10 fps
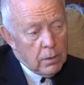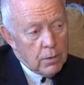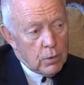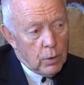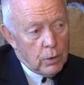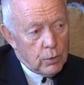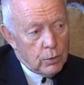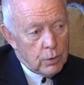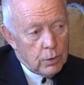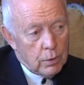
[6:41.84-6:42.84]
So I
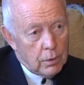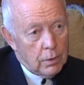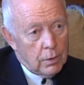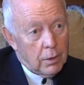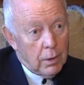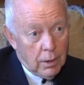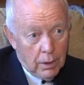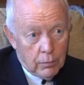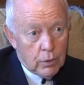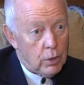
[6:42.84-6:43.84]
thought, I
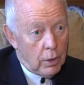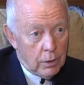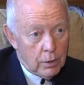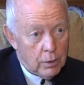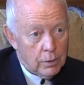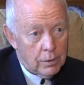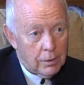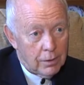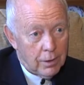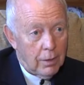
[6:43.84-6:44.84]
have to change.
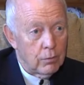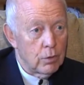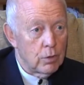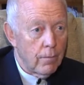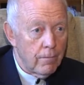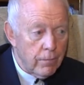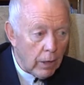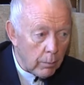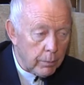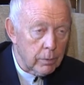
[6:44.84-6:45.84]
I have to
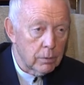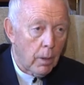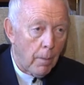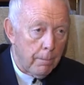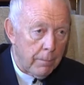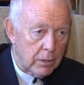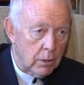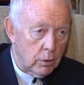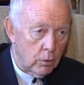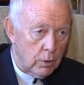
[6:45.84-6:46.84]
develop better
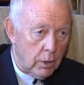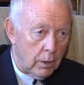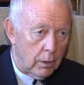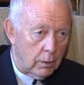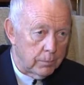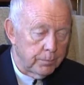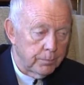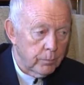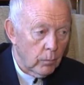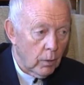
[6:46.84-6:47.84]
note-taking.
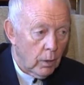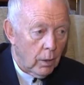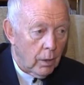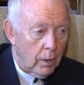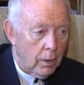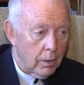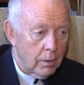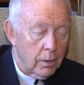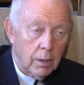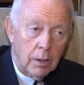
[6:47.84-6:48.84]

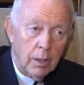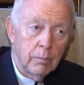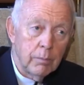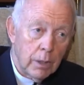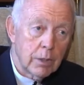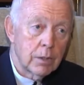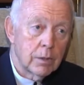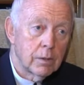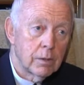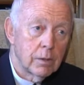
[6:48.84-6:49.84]
And I met
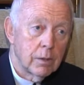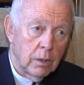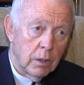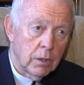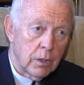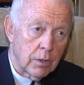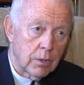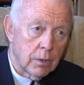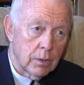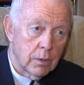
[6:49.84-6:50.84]
an
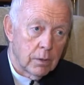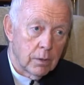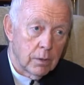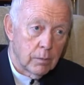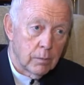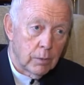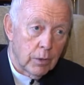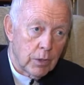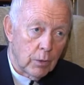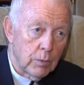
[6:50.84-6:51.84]
artist
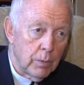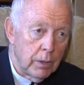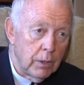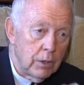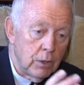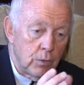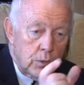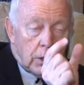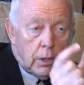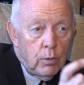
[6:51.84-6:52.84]
because I was beginning to use
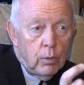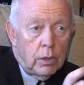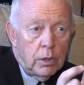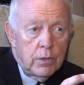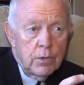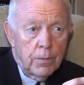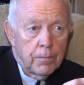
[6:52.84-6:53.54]
the keywords,